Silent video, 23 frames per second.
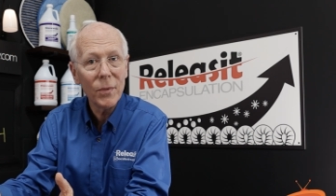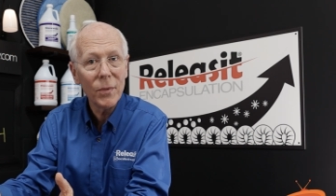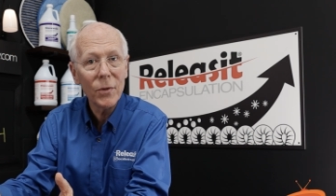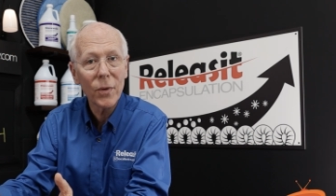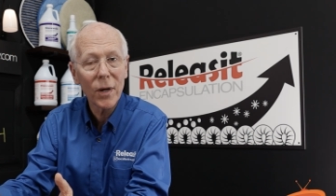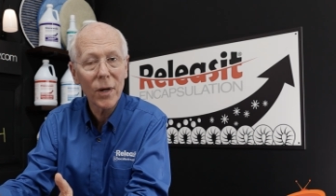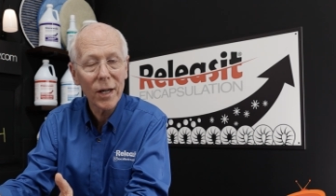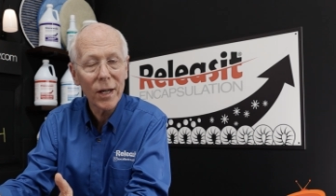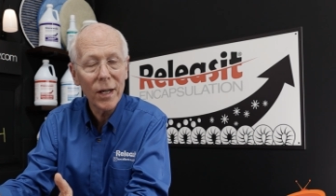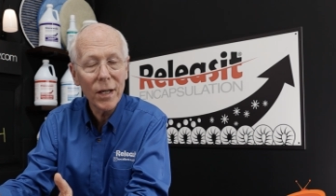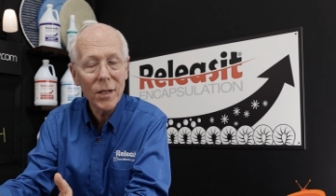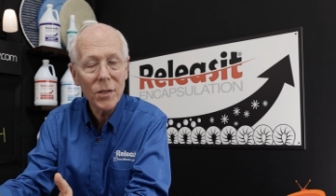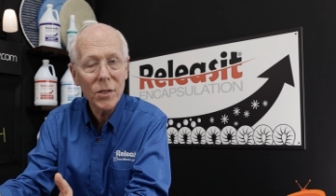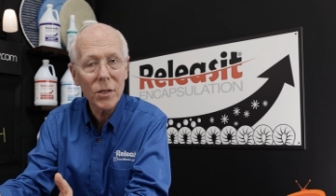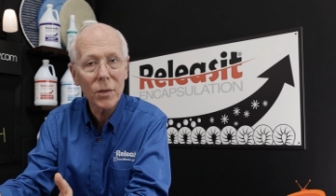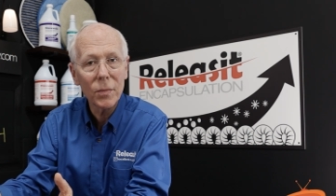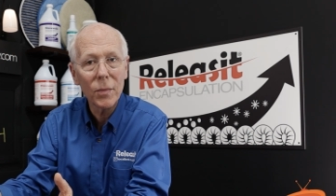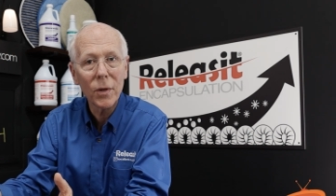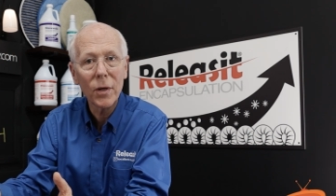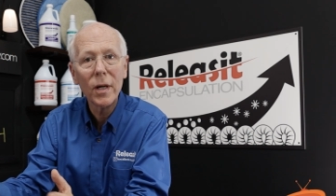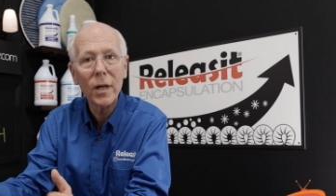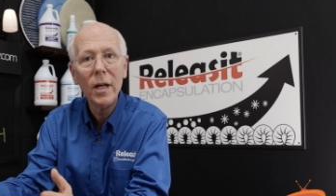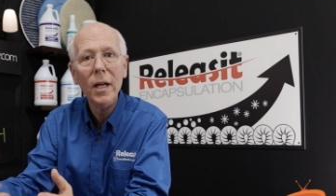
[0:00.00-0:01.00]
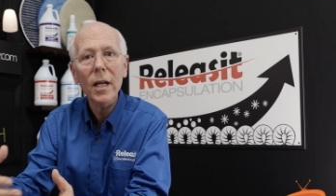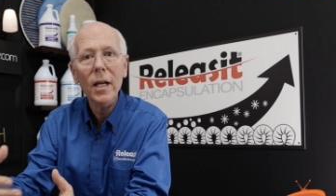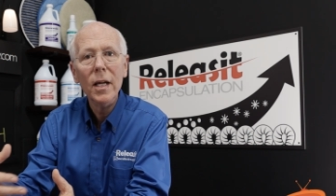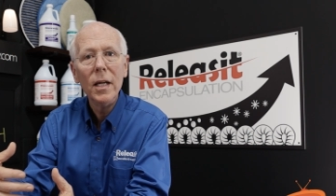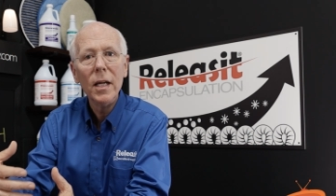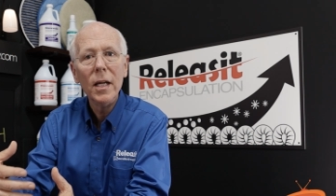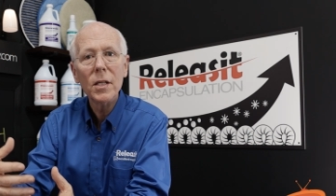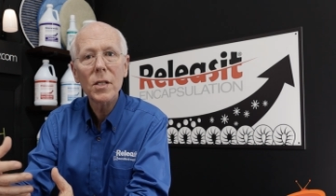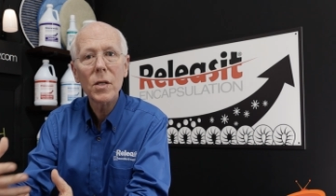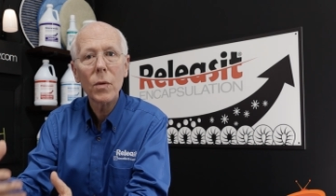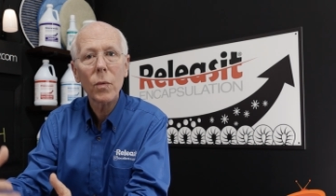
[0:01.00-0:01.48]
to our customer,
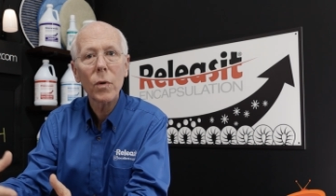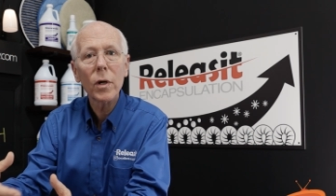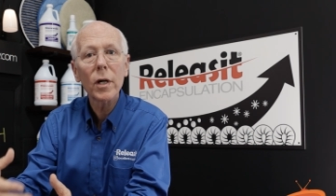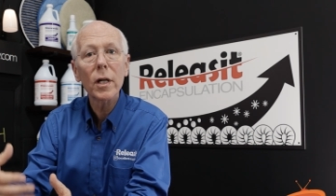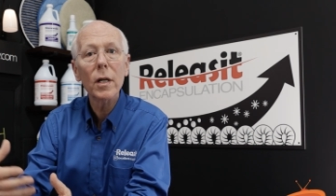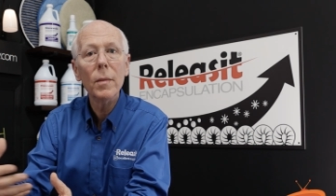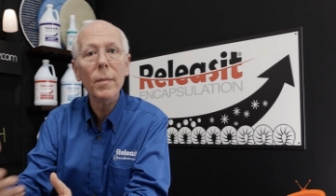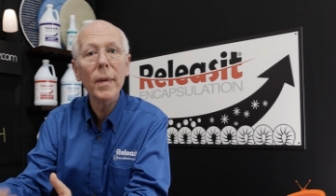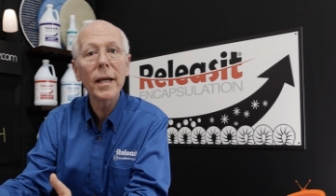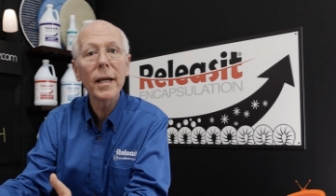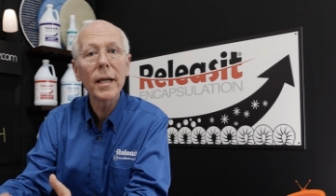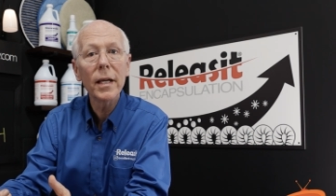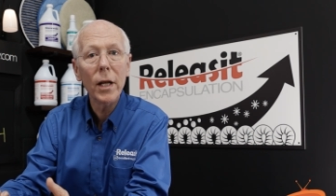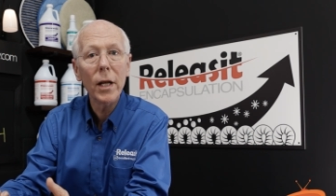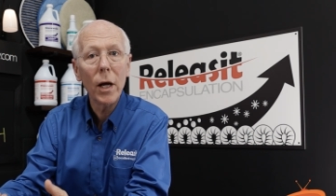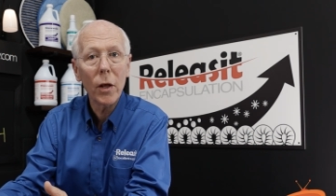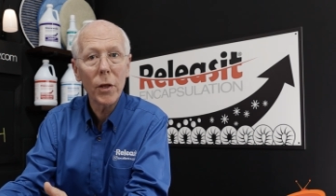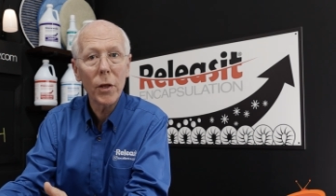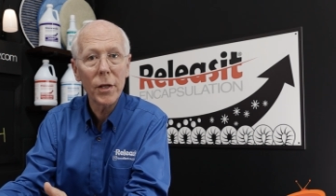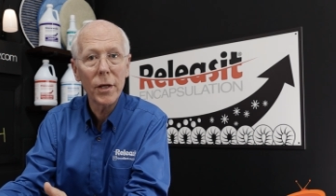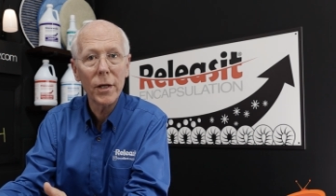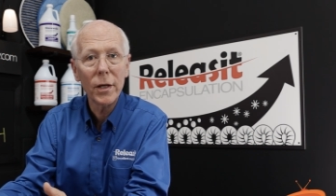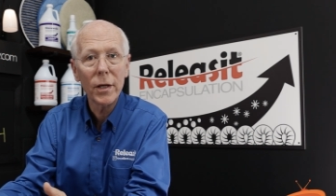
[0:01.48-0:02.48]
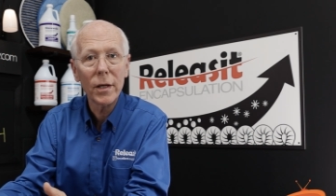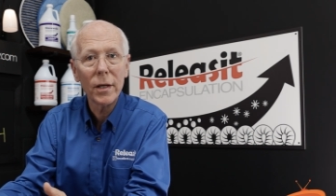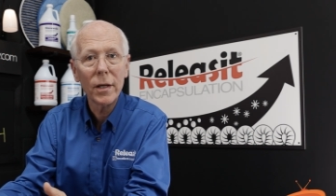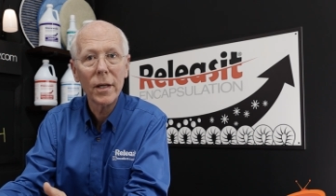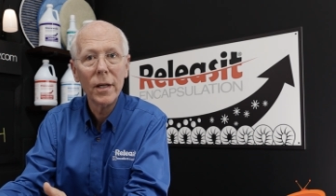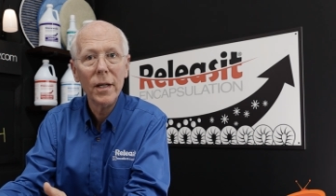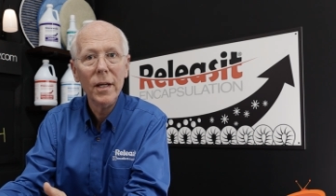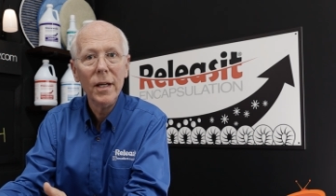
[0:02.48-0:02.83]
is that we're going to make it healthier.